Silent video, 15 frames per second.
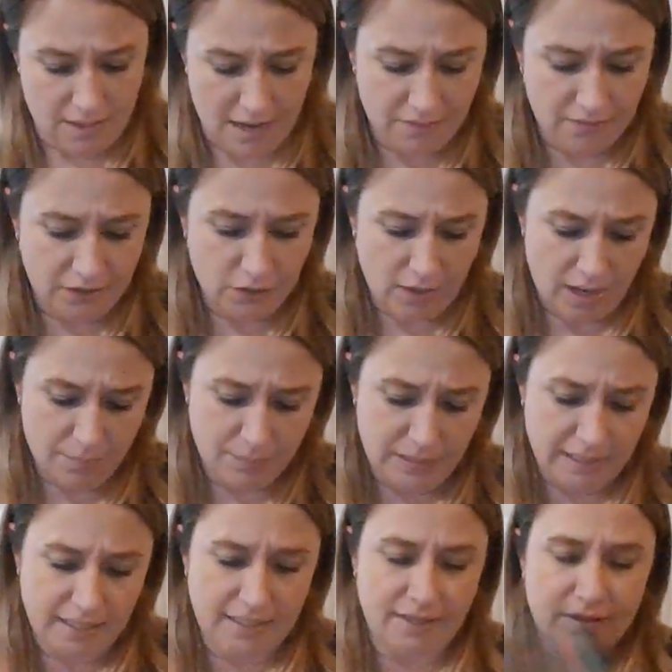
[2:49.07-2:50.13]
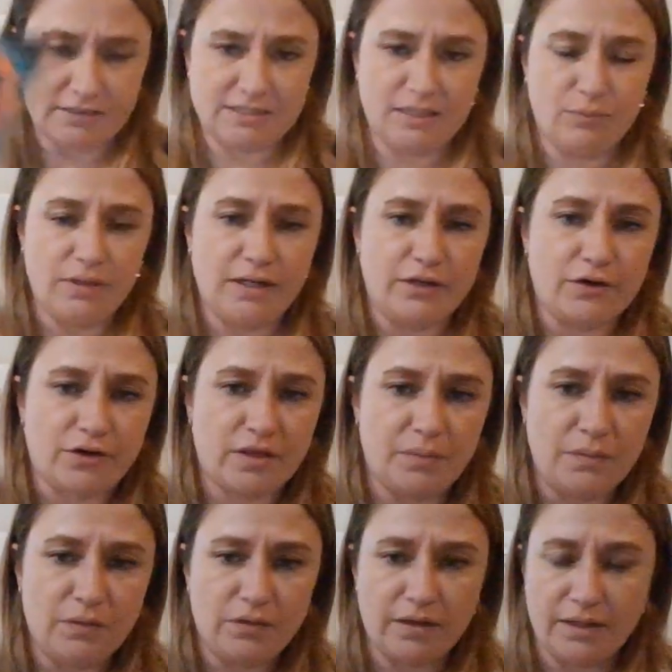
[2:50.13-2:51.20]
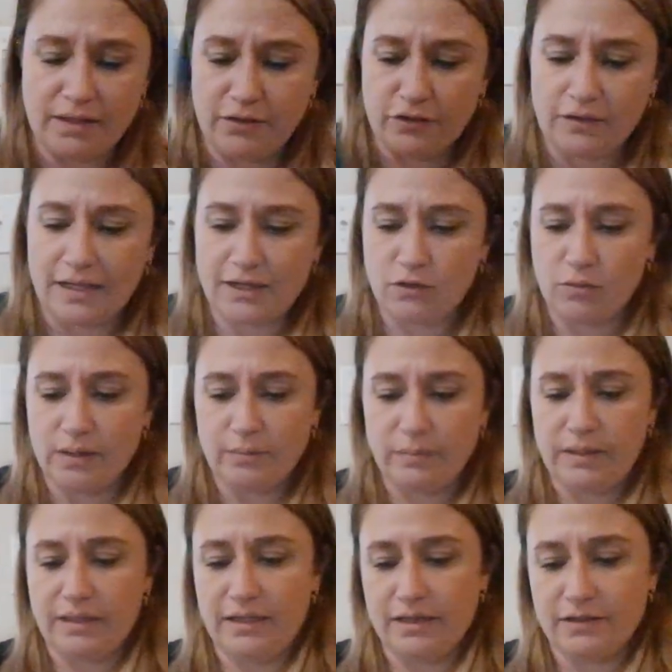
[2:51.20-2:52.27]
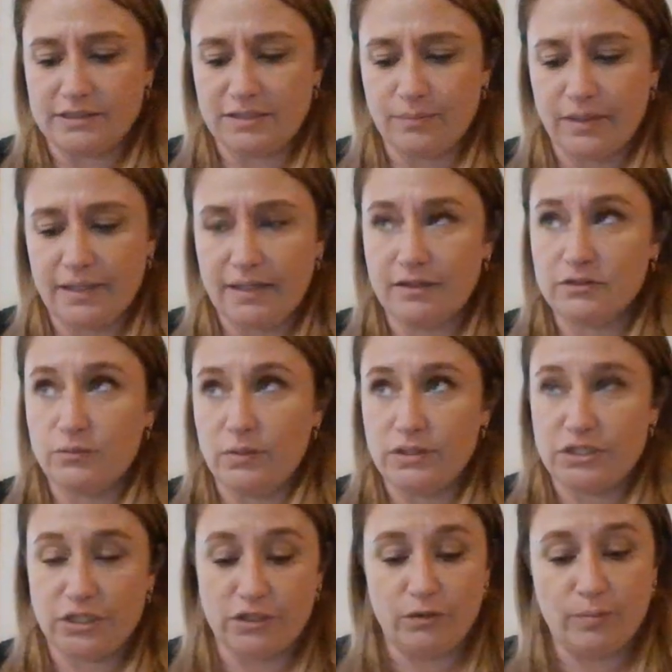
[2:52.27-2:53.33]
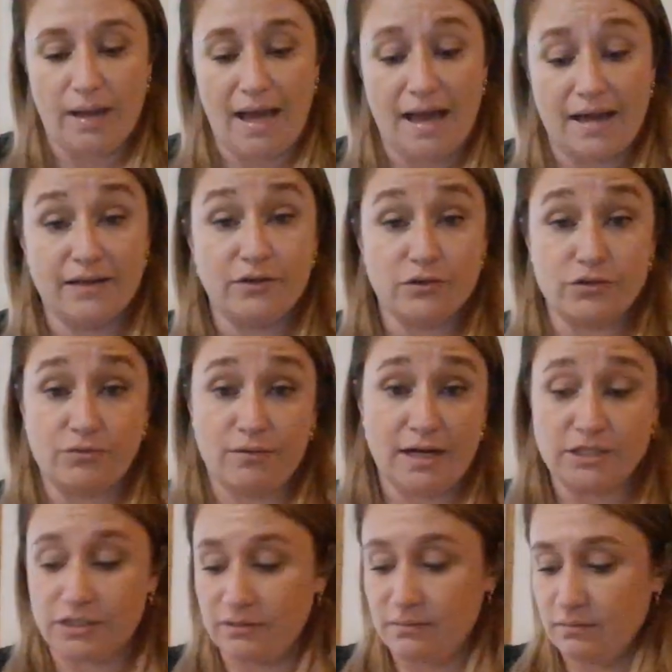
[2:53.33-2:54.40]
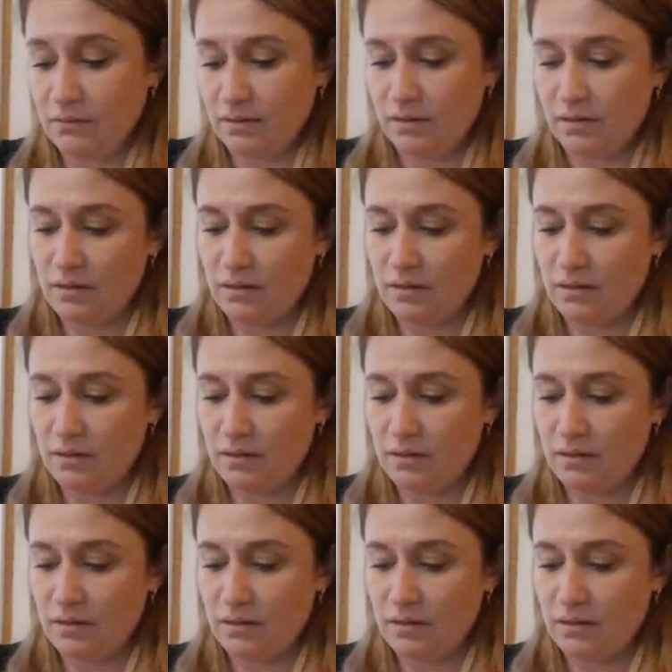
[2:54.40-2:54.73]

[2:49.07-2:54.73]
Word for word: And then you got Bee here, someone in your community. You're like Queen Bee here. Somebody here is wishing you bad in your direction